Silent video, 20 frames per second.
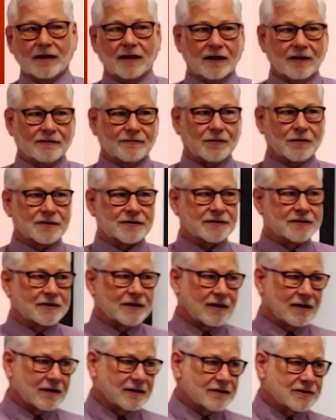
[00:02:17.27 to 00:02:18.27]
Air Force
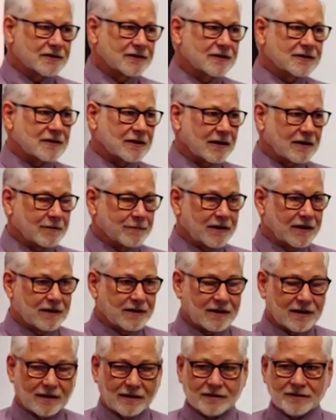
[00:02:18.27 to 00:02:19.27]
Intelligence, Army
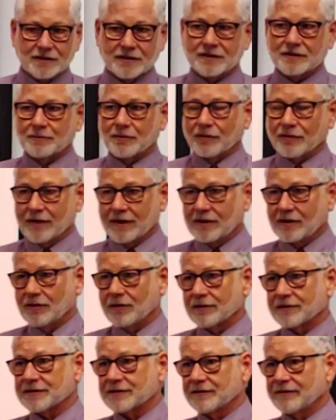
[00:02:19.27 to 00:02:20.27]
Intelligence, Marine
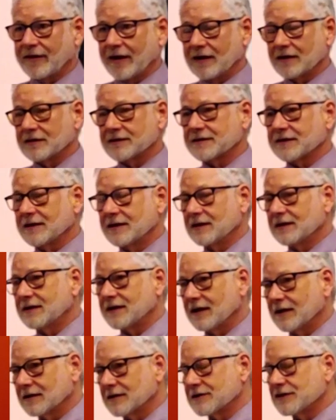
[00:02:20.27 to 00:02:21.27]
Corps Surveillance and
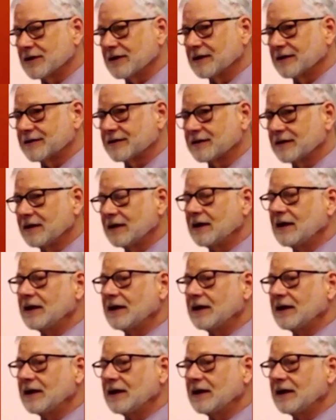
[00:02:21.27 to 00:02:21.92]
Intelligence